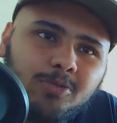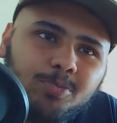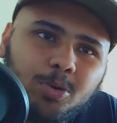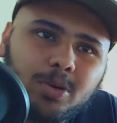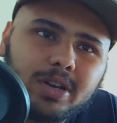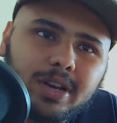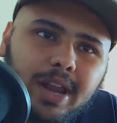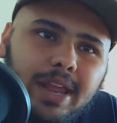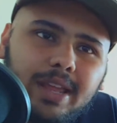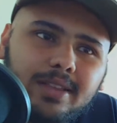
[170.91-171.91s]
of
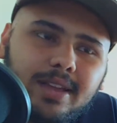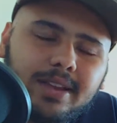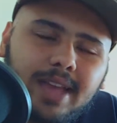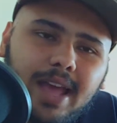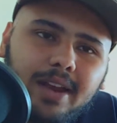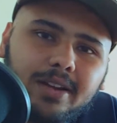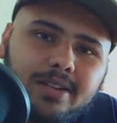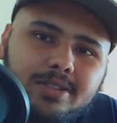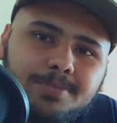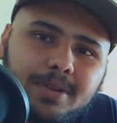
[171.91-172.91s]
portraying their
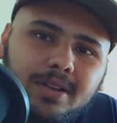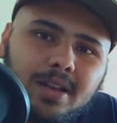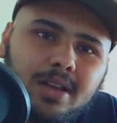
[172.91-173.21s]
characters, but